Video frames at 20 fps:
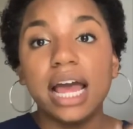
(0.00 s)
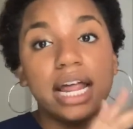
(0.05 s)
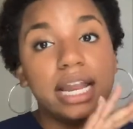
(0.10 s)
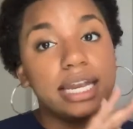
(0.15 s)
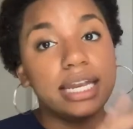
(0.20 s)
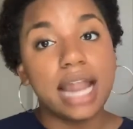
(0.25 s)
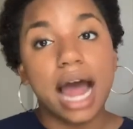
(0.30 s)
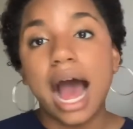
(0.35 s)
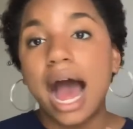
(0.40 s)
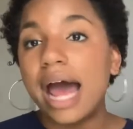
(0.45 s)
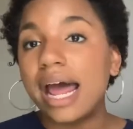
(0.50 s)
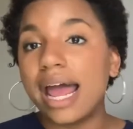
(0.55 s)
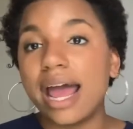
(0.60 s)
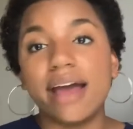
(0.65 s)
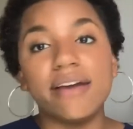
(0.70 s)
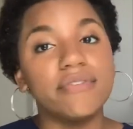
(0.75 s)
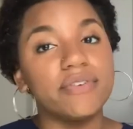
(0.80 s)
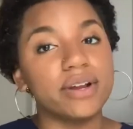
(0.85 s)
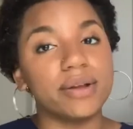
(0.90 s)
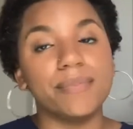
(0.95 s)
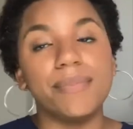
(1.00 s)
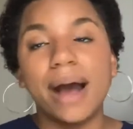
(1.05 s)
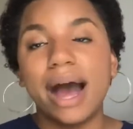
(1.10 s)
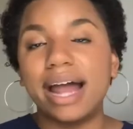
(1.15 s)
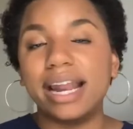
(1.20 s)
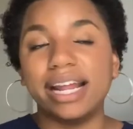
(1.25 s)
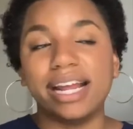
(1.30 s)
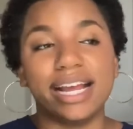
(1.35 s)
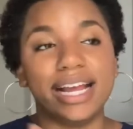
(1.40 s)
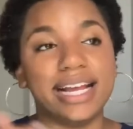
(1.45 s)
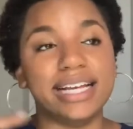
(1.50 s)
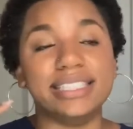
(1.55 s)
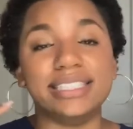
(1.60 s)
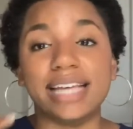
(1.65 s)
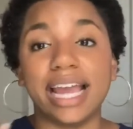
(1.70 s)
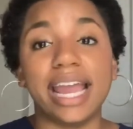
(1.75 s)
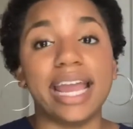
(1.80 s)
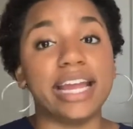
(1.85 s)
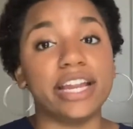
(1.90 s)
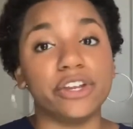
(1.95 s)
Not everybody is
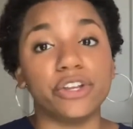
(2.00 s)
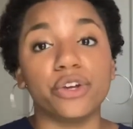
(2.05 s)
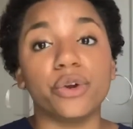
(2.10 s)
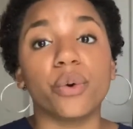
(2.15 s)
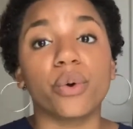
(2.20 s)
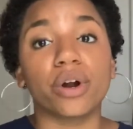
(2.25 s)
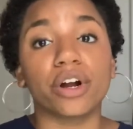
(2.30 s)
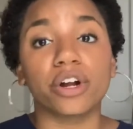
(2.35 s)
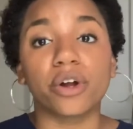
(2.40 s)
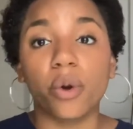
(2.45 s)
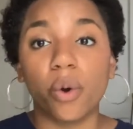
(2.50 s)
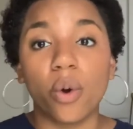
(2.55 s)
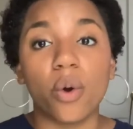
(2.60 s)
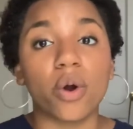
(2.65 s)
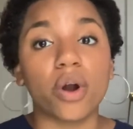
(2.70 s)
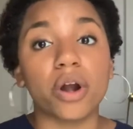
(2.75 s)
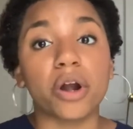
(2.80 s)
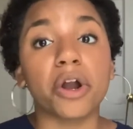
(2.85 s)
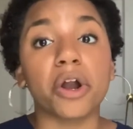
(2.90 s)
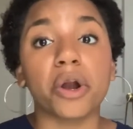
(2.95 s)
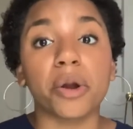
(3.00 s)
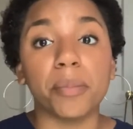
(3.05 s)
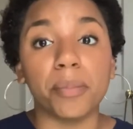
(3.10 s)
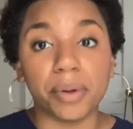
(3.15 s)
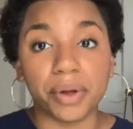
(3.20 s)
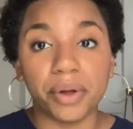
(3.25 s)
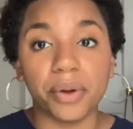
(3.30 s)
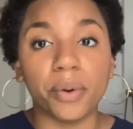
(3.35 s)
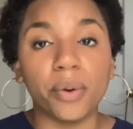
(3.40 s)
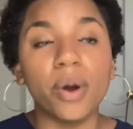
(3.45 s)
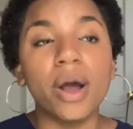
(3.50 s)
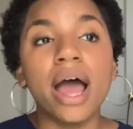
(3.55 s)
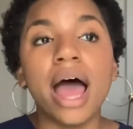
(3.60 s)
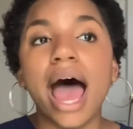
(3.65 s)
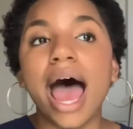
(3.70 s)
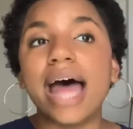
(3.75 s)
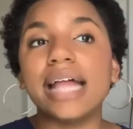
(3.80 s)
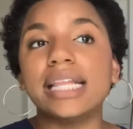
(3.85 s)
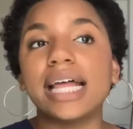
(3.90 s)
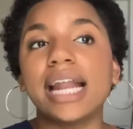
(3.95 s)
in your corner, boo.
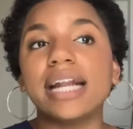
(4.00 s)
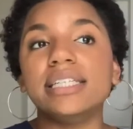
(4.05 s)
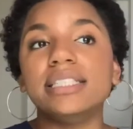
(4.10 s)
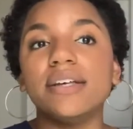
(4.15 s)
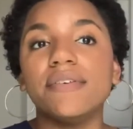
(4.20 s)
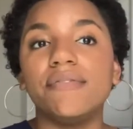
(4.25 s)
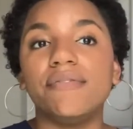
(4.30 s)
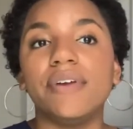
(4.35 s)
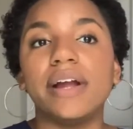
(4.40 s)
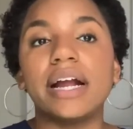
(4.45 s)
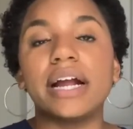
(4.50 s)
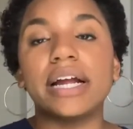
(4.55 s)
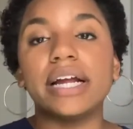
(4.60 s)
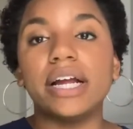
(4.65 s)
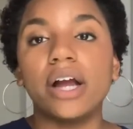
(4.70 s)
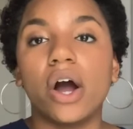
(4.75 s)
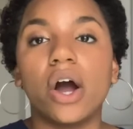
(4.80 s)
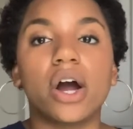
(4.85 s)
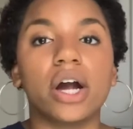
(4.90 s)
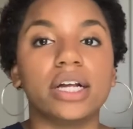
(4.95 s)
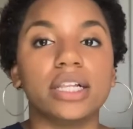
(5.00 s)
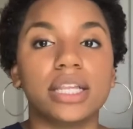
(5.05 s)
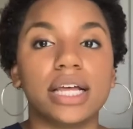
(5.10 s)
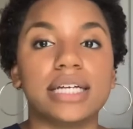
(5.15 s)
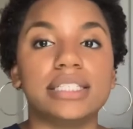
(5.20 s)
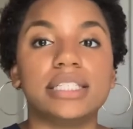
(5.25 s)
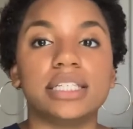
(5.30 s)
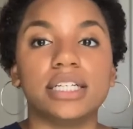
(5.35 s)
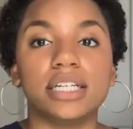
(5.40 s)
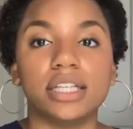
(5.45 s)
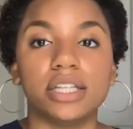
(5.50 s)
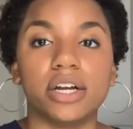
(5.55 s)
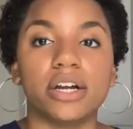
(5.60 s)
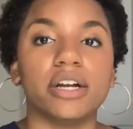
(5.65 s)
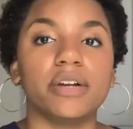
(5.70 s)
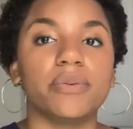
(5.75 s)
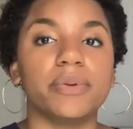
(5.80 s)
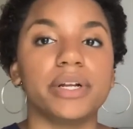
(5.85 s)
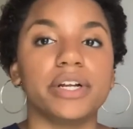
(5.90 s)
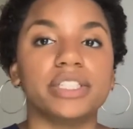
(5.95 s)
And that is a very hard lesson to
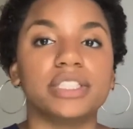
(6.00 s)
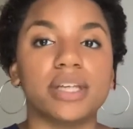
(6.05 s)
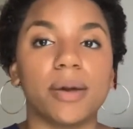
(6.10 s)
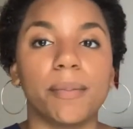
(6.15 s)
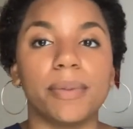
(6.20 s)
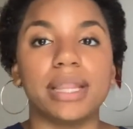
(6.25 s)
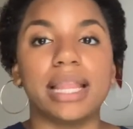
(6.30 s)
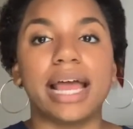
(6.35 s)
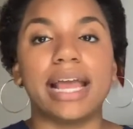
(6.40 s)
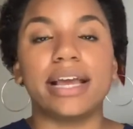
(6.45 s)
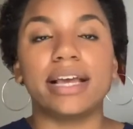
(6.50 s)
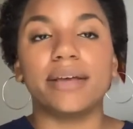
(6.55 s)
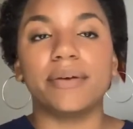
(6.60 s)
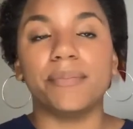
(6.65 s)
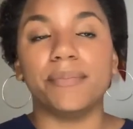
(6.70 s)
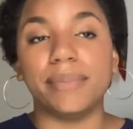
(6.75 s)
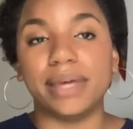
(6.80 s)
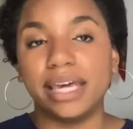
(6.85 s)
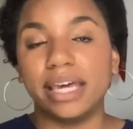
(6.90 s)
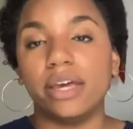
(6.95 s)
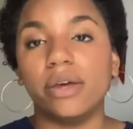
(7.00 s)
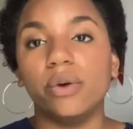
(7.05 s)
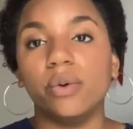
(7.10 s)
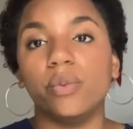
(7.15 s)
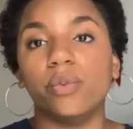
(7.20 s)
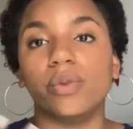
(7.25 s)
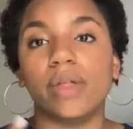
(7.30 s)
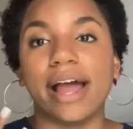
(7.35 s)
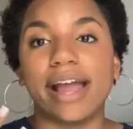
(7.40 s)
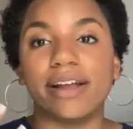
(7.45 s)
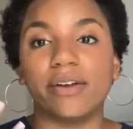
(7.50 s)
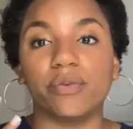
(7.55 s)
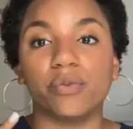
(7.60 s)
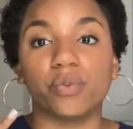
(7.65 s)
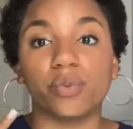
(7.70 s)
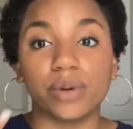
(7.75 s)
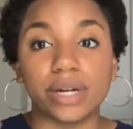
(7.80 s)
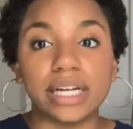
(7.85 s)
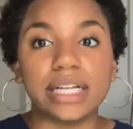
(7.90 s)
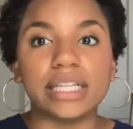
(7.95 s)
learn when you're someone like me who like
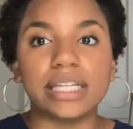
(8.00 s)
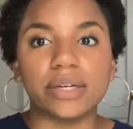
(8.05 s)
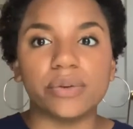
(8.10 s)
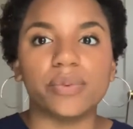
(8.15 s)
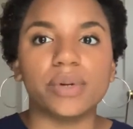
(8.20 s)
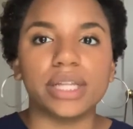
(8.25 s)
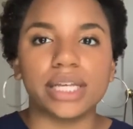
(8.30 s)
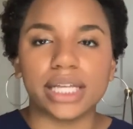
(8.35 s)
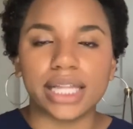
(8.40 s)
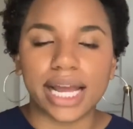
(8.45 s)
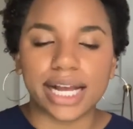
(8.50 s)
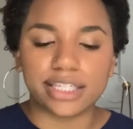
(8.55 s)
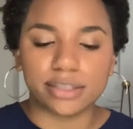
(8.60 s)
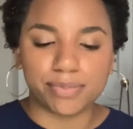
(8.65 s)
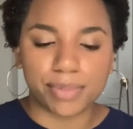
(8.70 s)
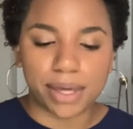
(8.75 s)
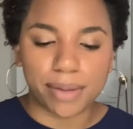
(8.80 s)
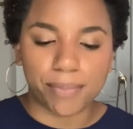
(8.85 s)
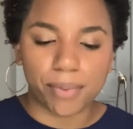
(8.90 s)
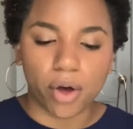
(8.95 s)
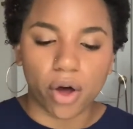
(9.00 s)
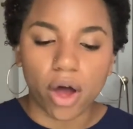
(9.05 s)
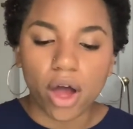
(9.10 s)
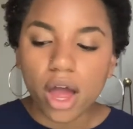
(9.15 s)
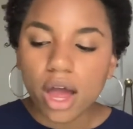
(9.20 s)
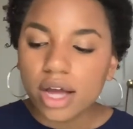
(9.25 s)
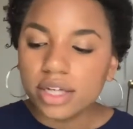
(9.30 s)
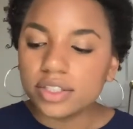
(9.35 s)
really, really likes people.